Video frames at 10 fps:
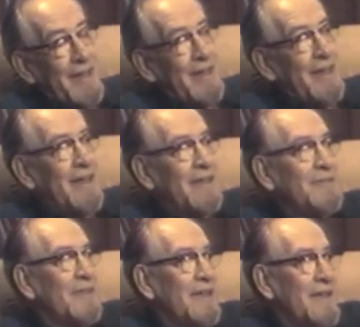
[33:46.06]

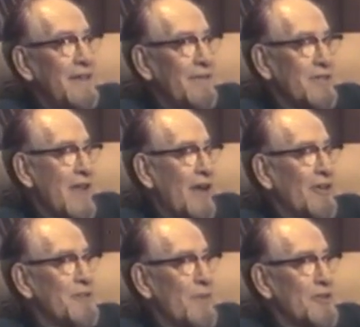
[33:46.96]
It was not only
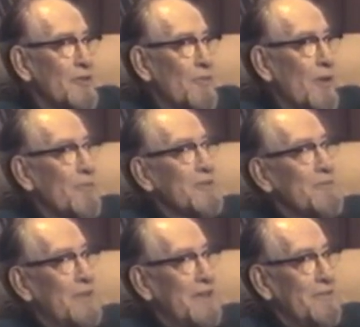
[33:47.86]
special purpose,
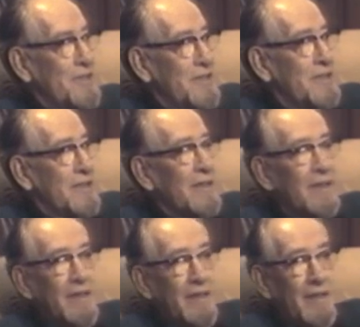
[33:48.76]
but it was
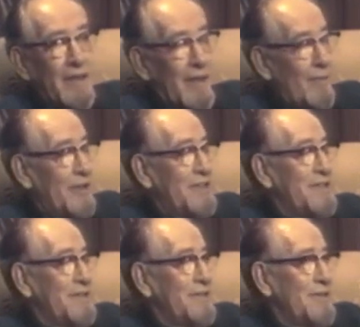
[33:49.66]
limited
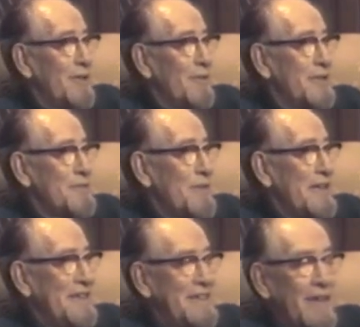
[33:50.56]
to human
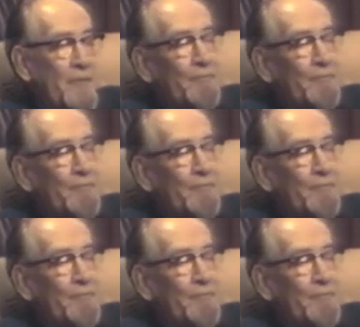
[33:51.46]
speeds.